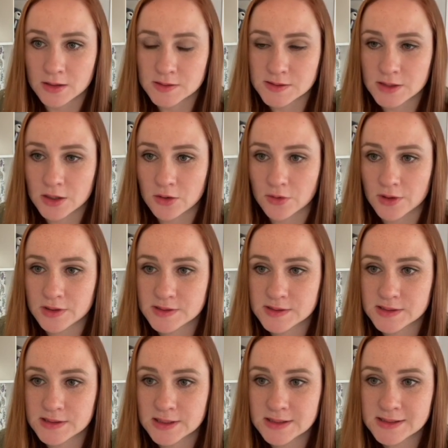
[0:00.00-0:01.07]
So it's
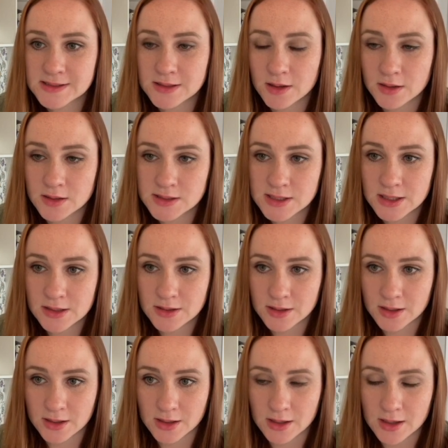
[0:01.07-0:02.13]
since
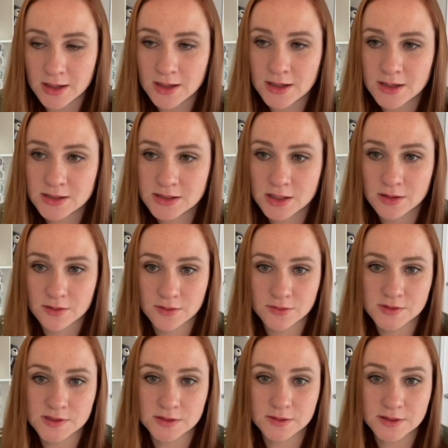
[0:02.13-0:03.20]
1998,
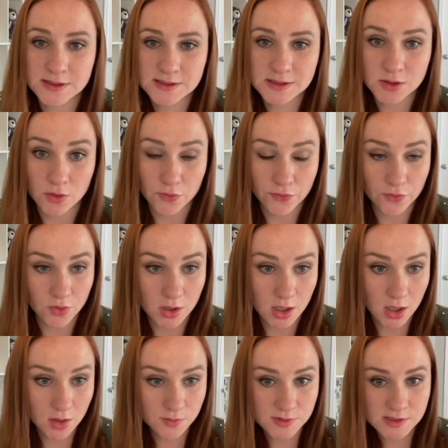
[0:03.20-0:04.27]
there is a list of
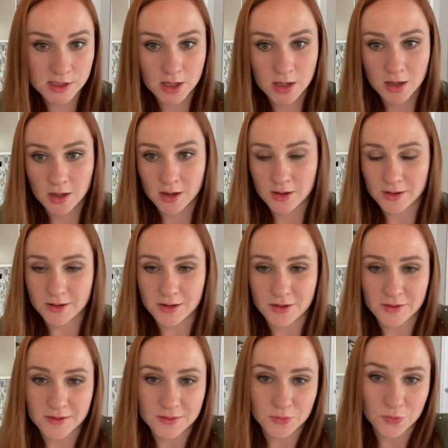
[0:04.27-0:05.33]
names
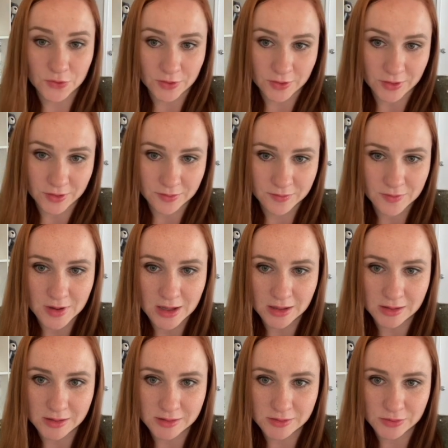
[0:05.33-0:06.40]
that were a
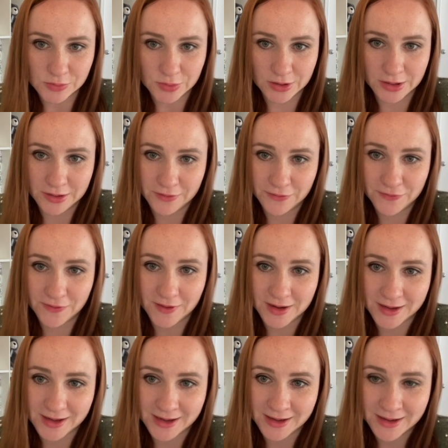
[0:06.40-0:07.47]
little bit
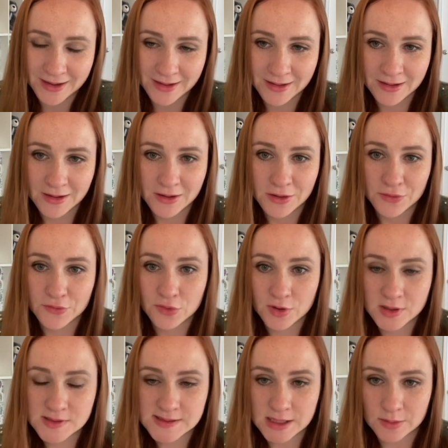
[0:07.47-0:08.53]
funny. For
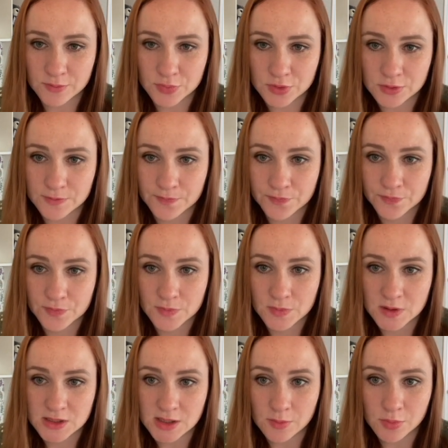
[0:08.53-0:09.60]
example,
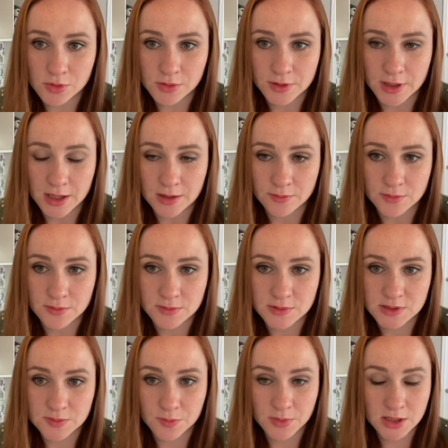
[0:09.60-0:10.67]
double name,
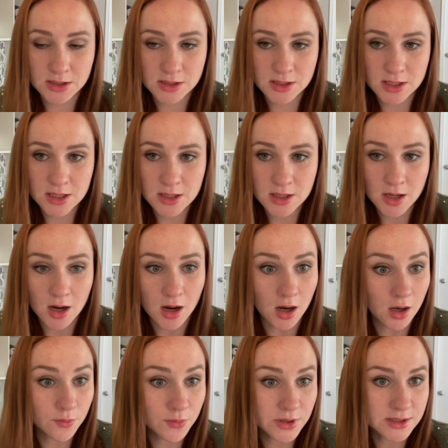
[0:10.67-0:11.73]
Dmitry
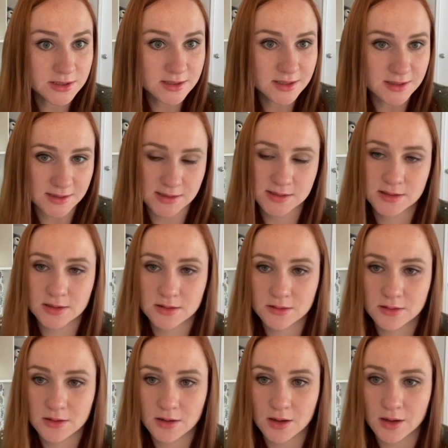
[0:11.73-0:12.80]
Ametist.
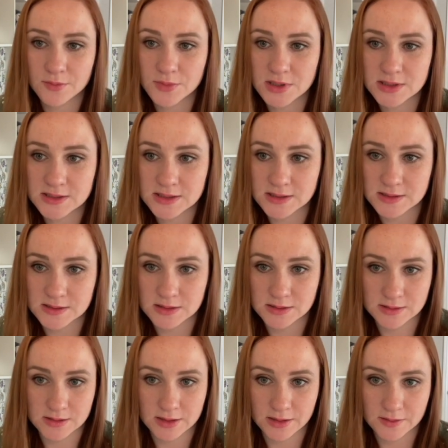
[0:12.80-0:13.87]
Ametist,
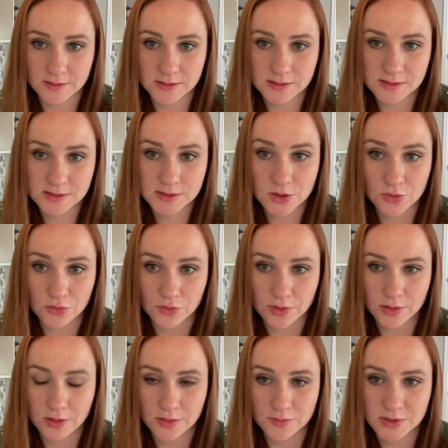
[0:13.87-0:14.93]
it's like that,
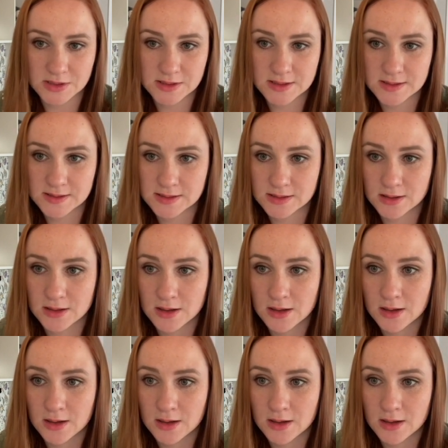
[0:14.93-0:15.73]
stone, ametist.